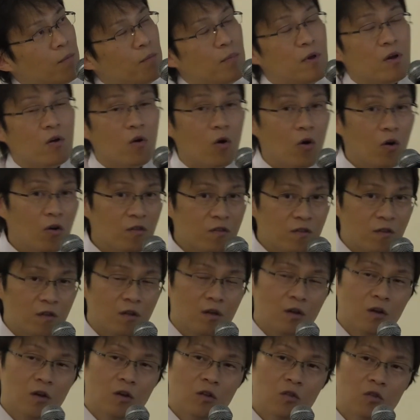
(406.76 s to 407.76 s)
because
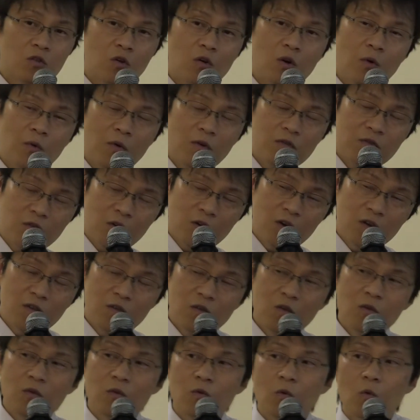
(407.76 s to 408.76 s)

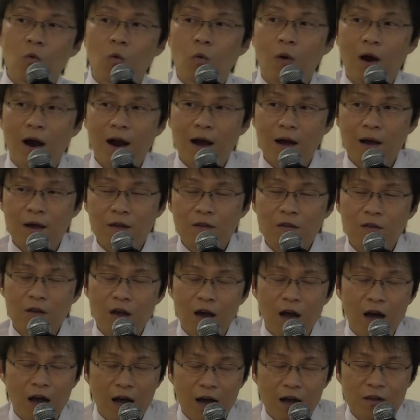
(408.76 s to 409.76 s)
trophozoites
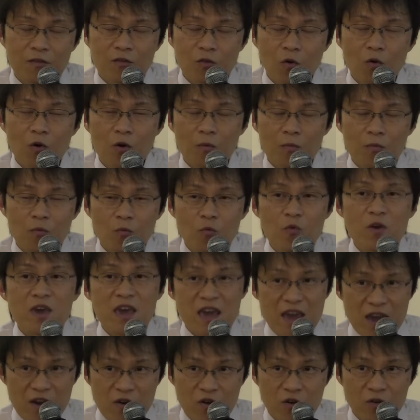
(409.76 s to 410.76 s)
were so
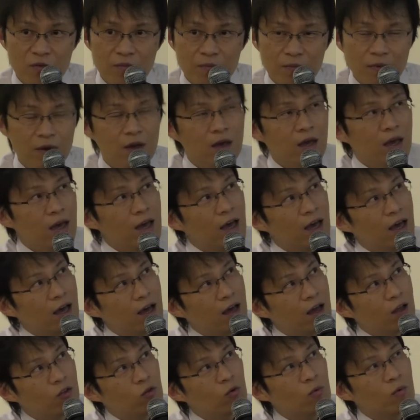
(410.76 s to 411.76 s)
weak.
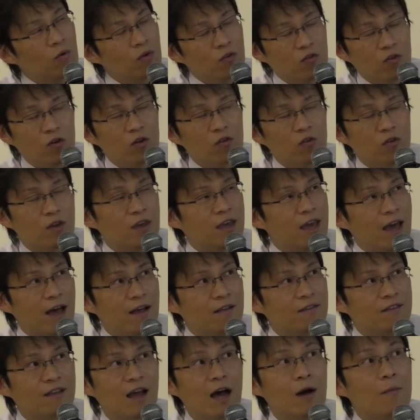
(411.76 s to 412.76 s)
Trophozoite
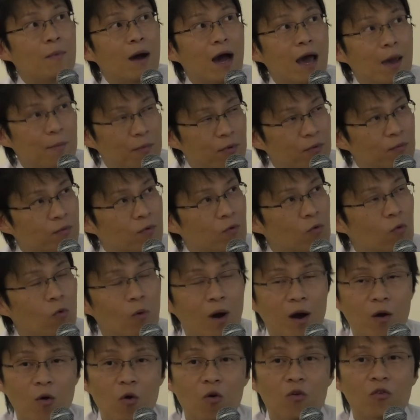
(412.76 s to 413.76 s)
can survive
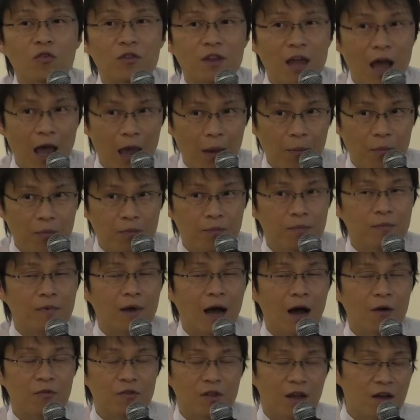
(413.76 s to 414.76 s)
for a long time
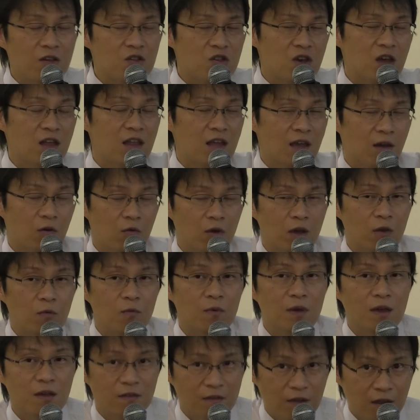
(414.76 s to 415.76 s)
after shedding in
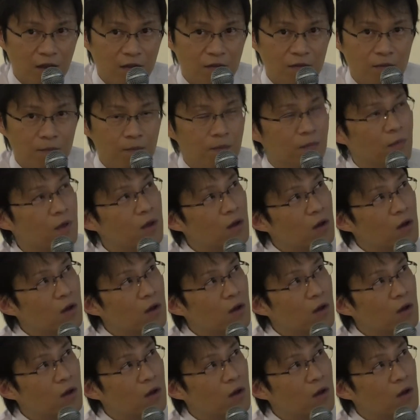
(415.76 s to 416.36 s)
feces.